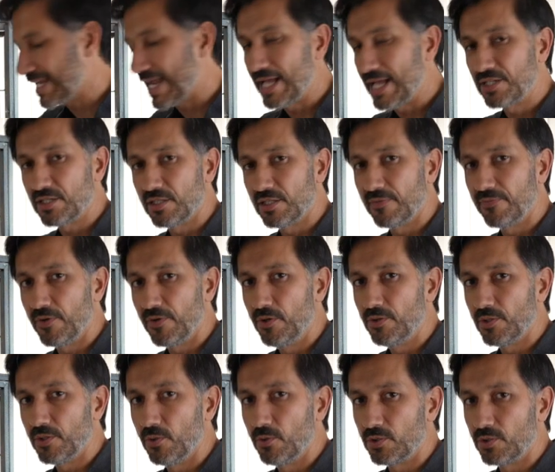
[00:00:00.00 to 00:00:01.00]
get to the
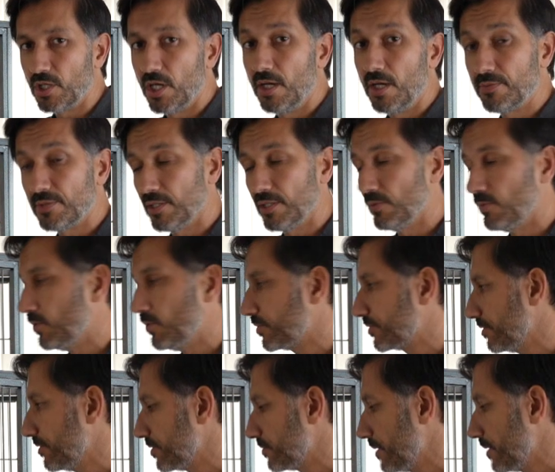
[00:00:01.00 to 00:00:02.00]
food at all times and the
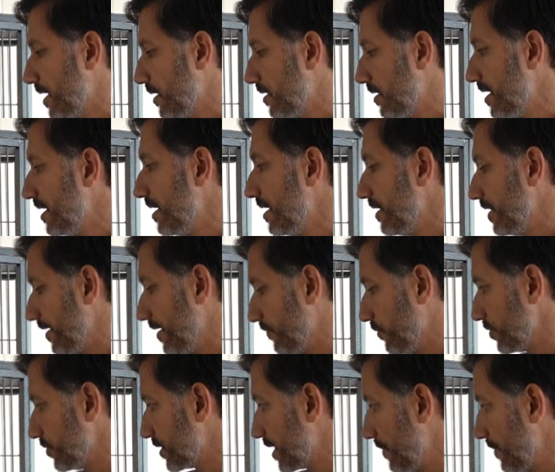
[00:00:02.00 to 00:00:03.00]
water as well. So if it
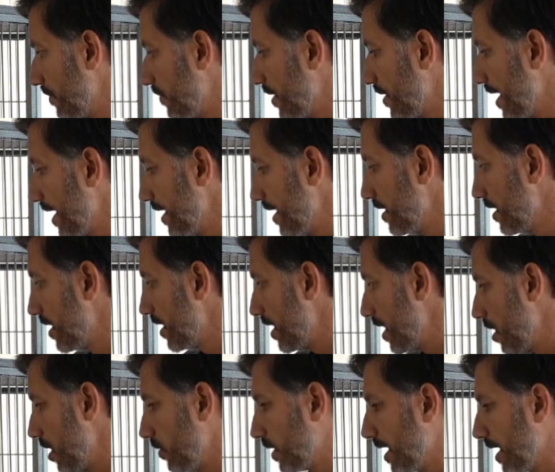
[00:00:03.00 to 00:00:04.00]
wants to come and play,
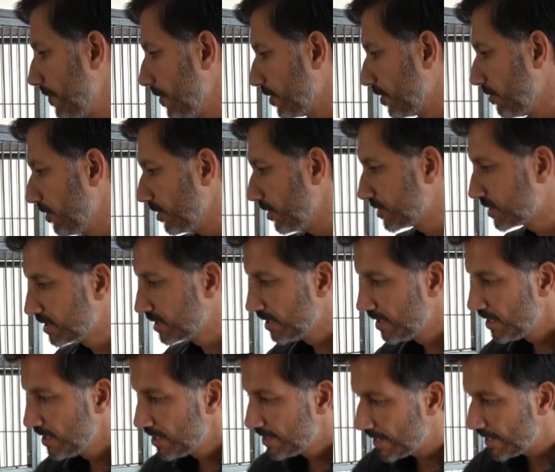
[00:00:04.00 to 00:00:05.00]
it'll come across.
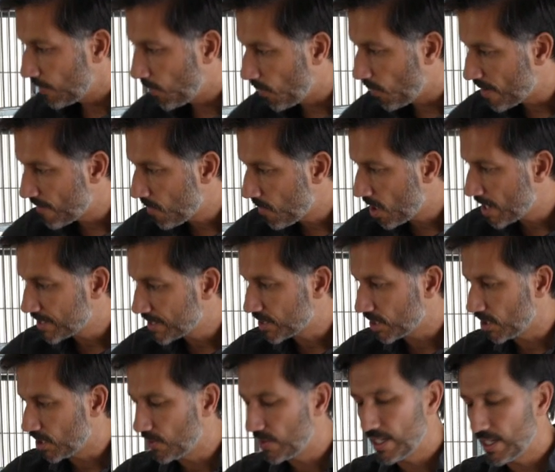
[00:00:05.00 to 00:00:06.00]
Now what we might
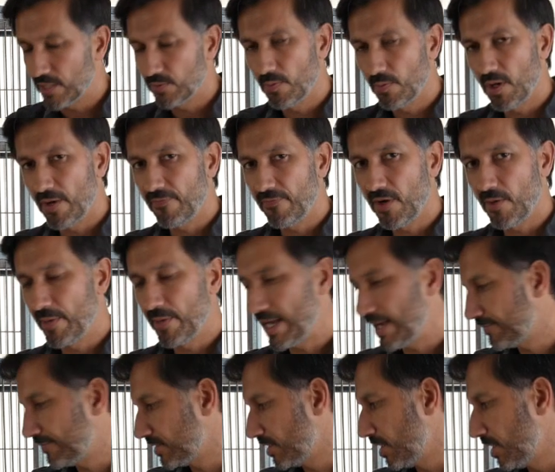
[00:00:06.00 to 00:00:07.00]
do is we might find we
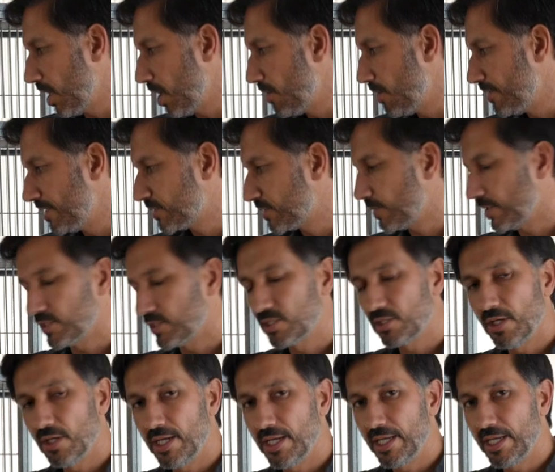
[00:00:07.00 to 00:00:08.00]
have to lower this one
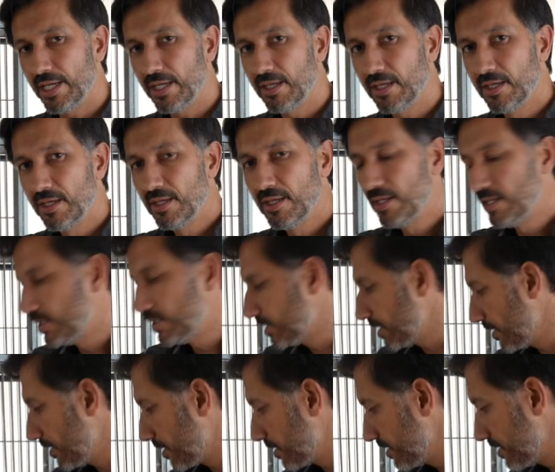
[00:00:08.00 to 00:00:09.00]
slightly.
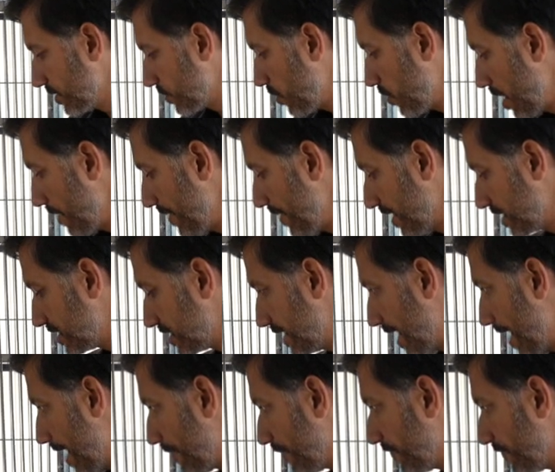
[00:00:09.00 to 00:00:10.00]
So because it's quite a big
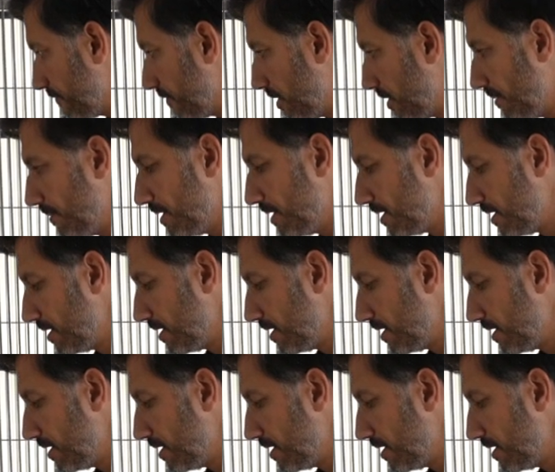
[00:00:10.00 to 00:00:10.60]
step from